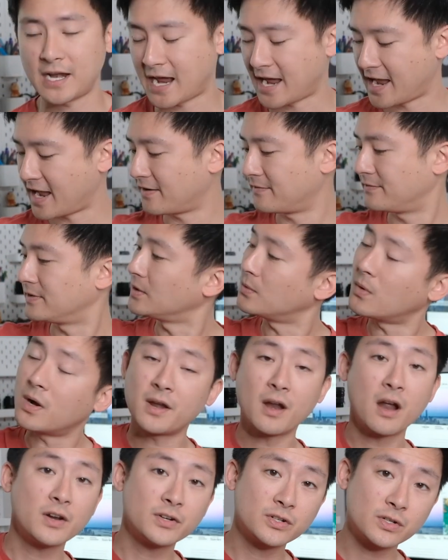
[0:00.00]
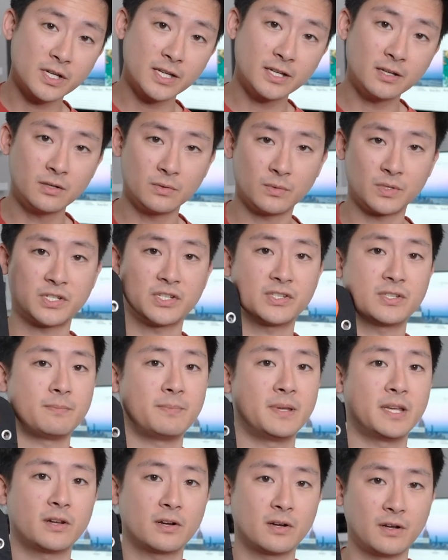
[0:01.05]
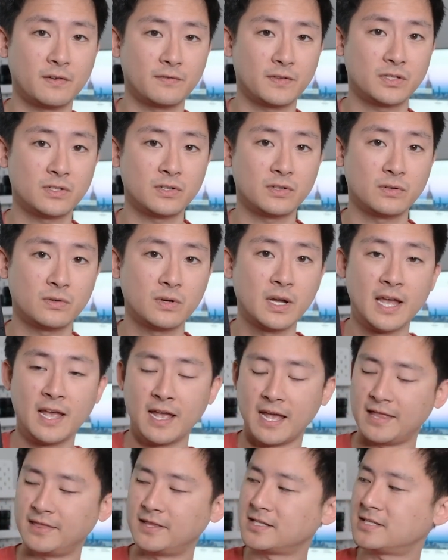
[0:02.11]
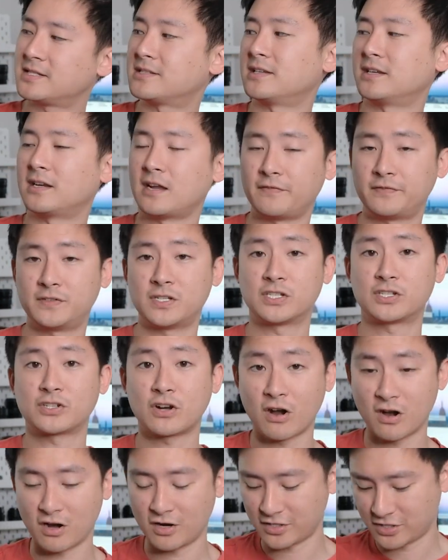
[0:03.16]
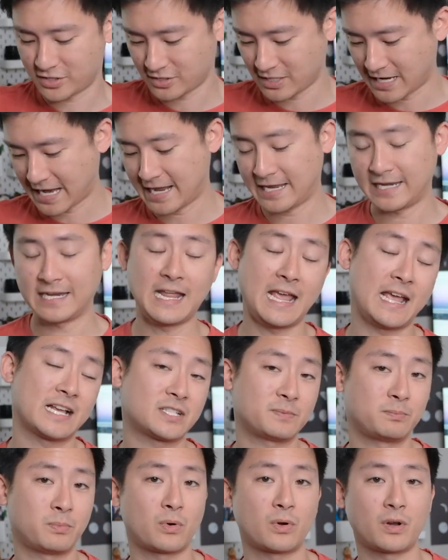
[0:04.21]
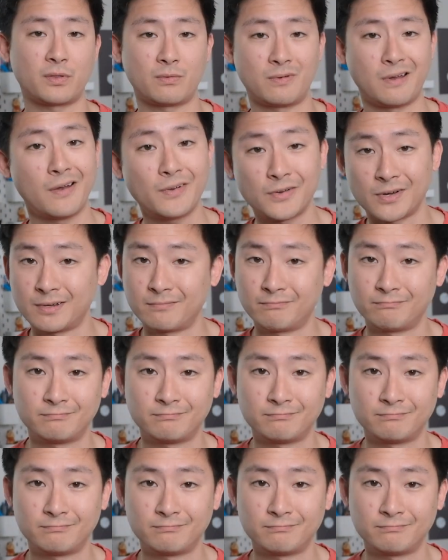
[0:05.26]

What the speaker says: I have the 100, which is the bigger of the two. And this is enough to charge an Explorer 300.